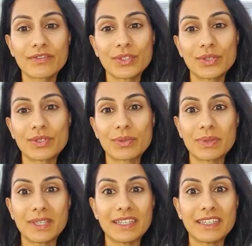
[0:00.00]
for you to
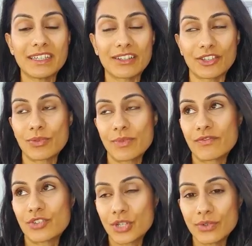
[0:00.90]
be, like, you may
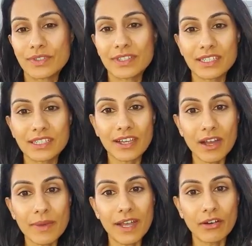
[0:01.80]
have chosen to
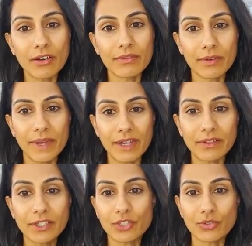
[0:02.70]
come out of a
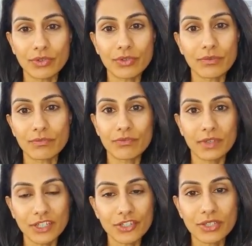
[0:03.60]
marriage or a
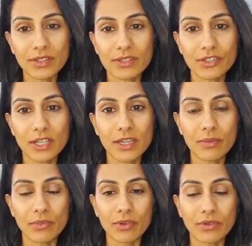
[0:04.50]

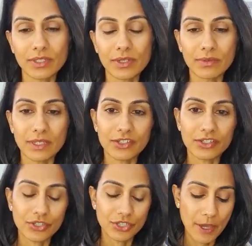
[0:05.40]
relationship or a long-term
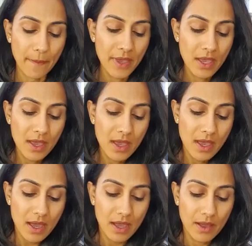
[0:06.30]
relationship,
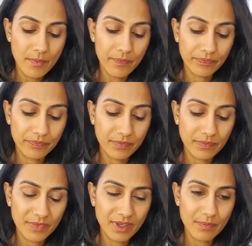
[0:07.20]

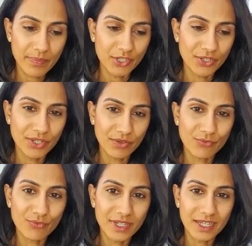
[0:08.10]
but you
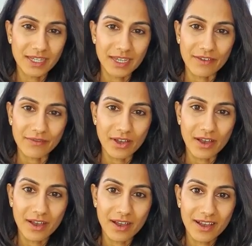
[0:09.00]
don't really
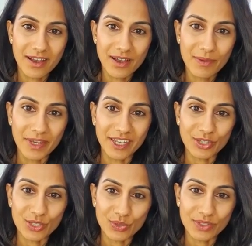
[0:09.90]
ever make
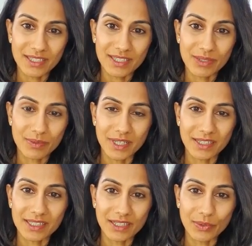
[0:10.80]
the choice to be a
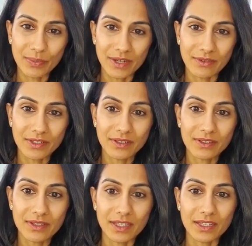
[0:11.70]
single parent.
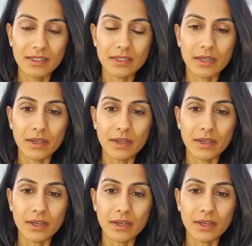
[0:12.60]
And